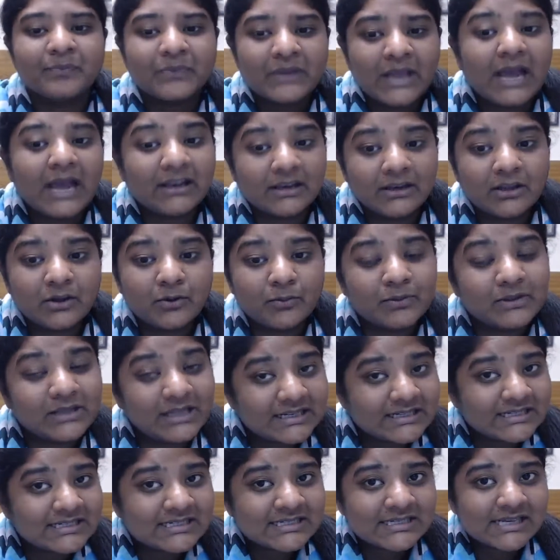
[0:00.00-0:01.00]
And you will
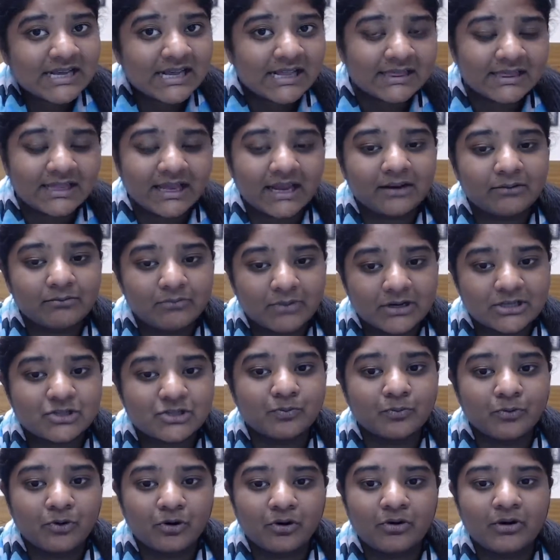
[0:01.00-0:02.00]
understand that much
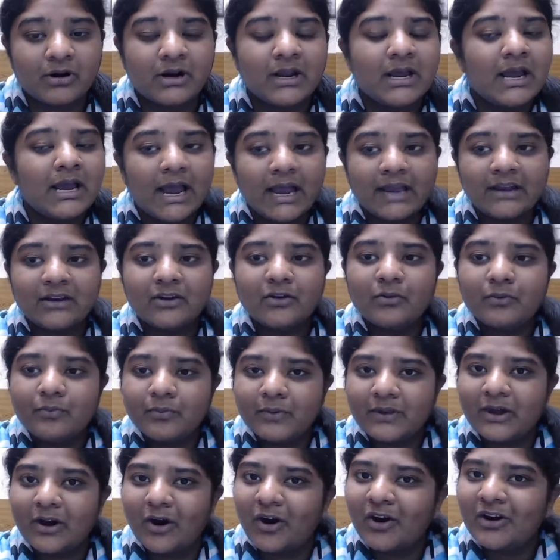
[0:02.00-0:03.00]
more. I know
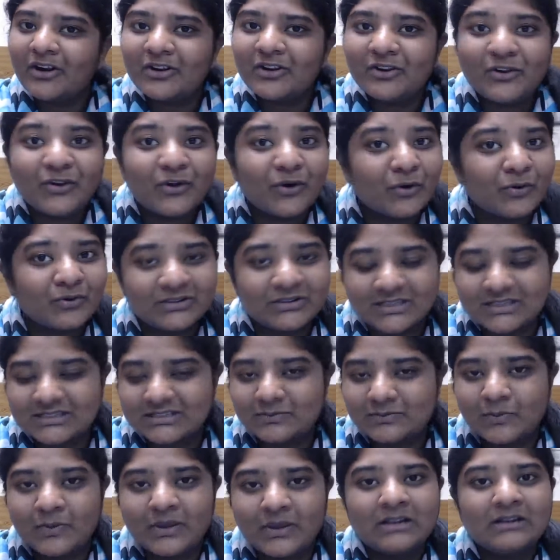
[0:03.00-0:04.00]
we all know this.
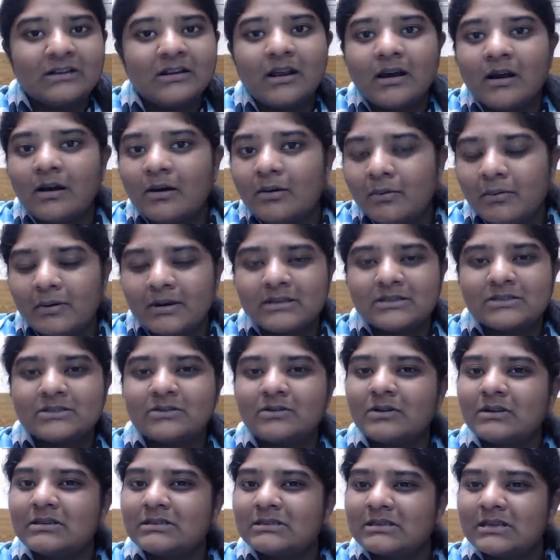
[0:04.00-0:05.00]
We know it. So
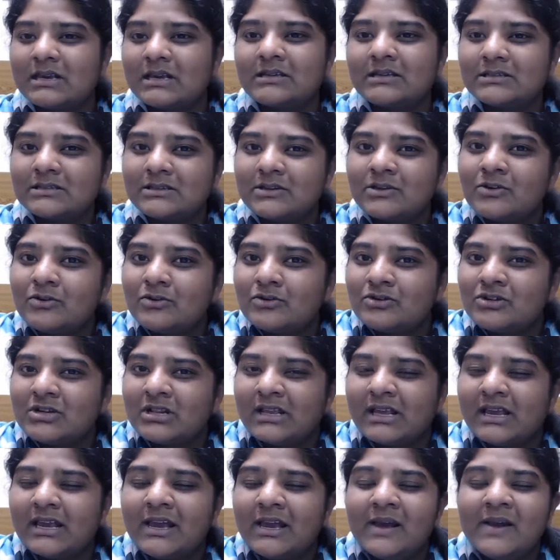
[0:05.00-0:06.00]
it's
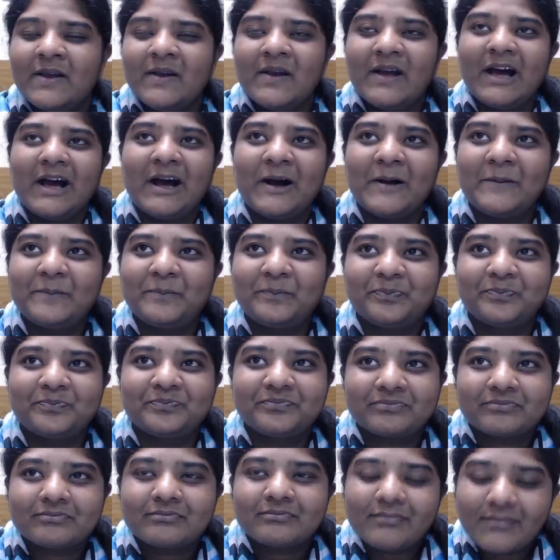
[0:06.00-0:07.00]
usually,
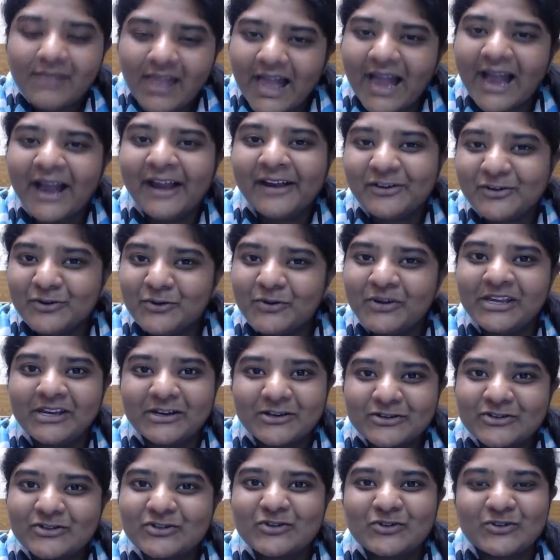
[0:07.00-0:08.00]
I do hear
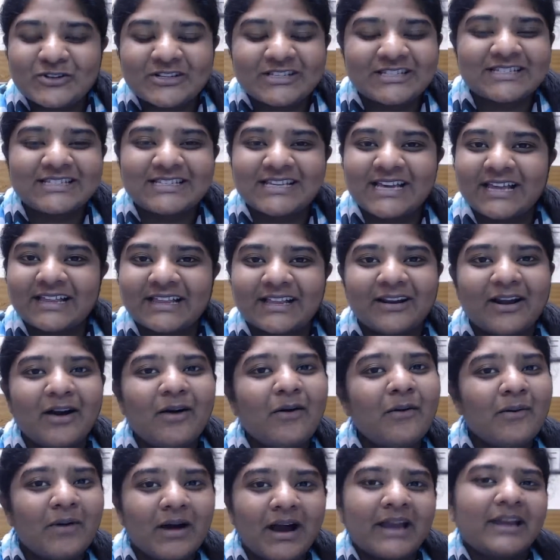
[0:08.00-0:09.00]
students say that,
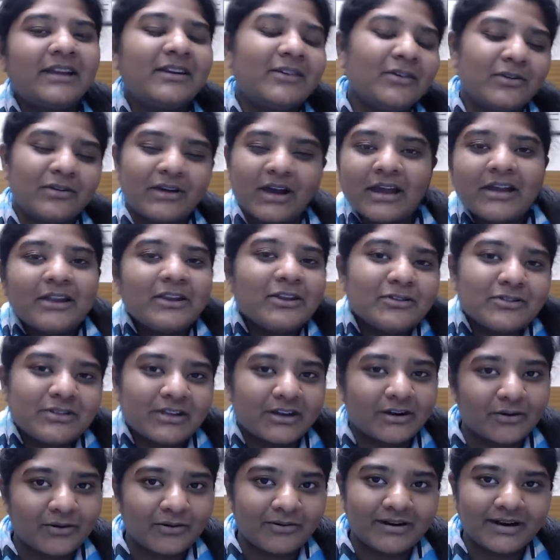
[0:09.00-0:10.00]
oh, I knew that
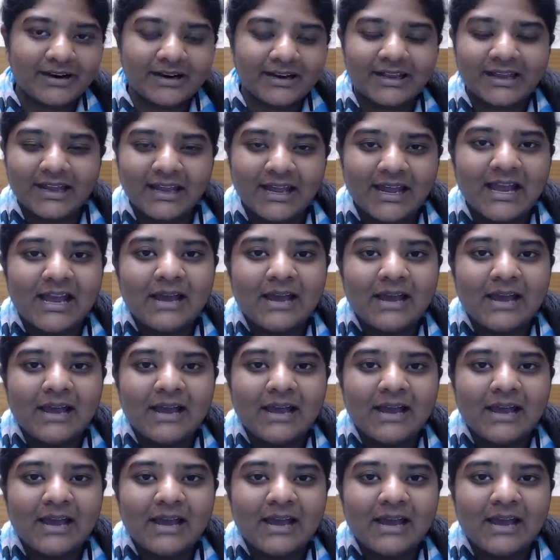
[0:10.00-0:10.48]
already.